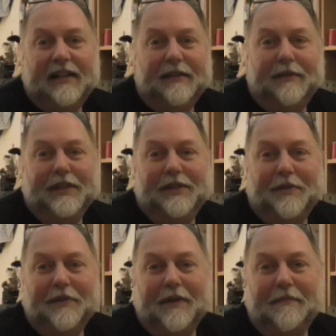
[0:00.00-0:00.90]

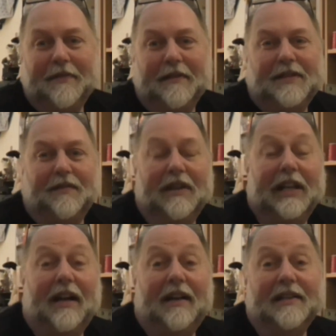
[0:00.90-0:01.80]
auditorium with sort of
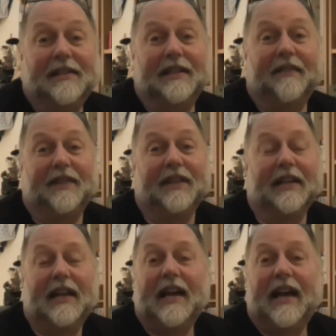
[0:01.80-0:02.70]
glass and everything,
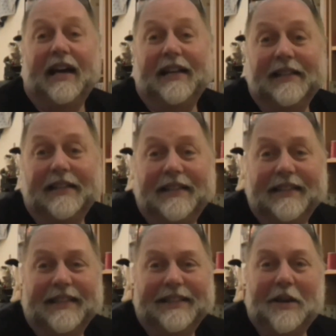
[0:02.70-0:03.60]

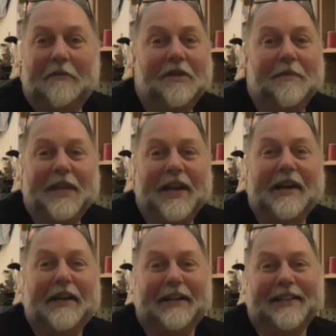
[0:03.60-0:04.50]
and no one could be
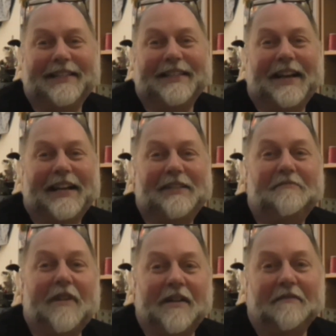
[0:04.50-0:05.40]
heard, so I had to
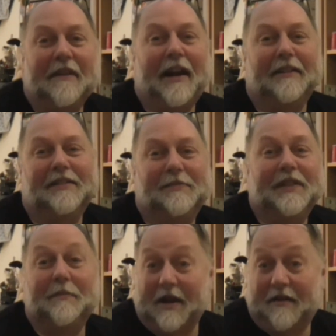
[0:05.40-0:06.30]
run around
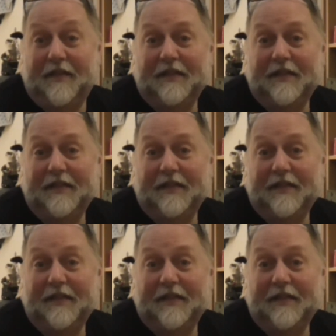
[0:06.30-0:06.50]
with the microphone.